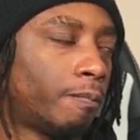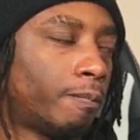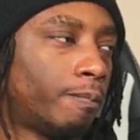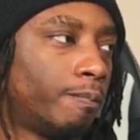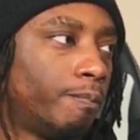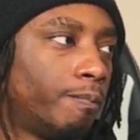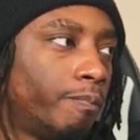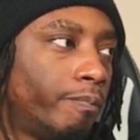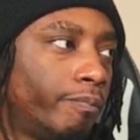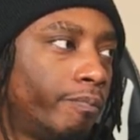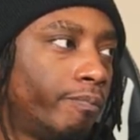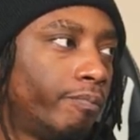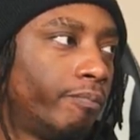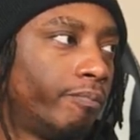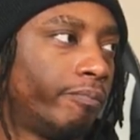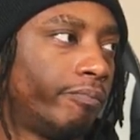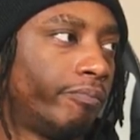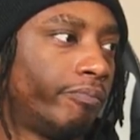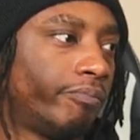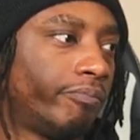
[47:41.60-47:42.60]

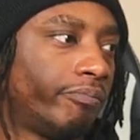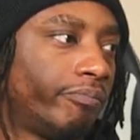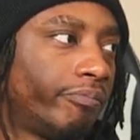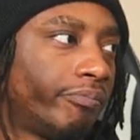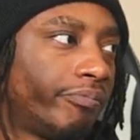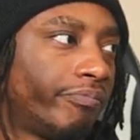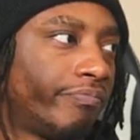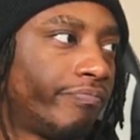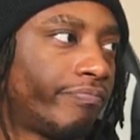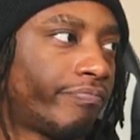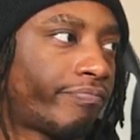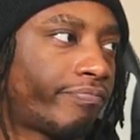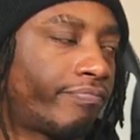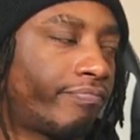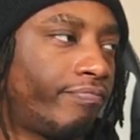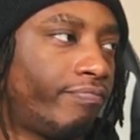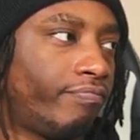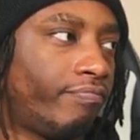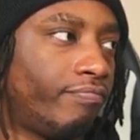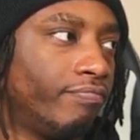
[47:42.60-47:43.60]

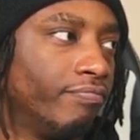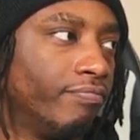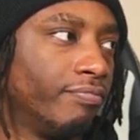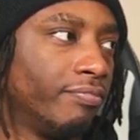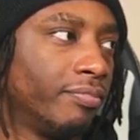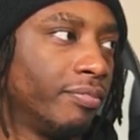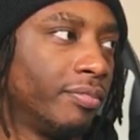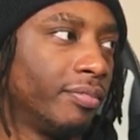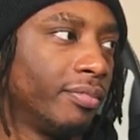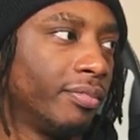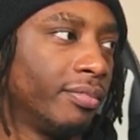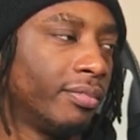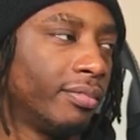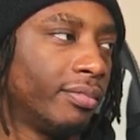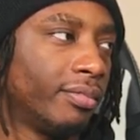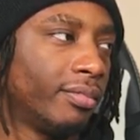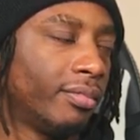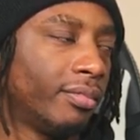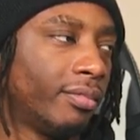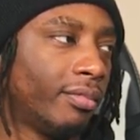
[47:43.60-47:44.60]

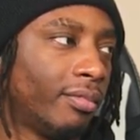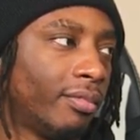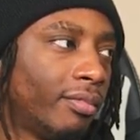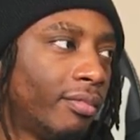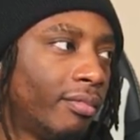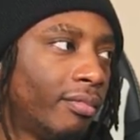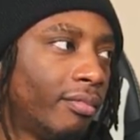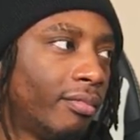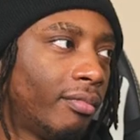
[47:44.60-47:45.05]
No words are spoken by the person on screen.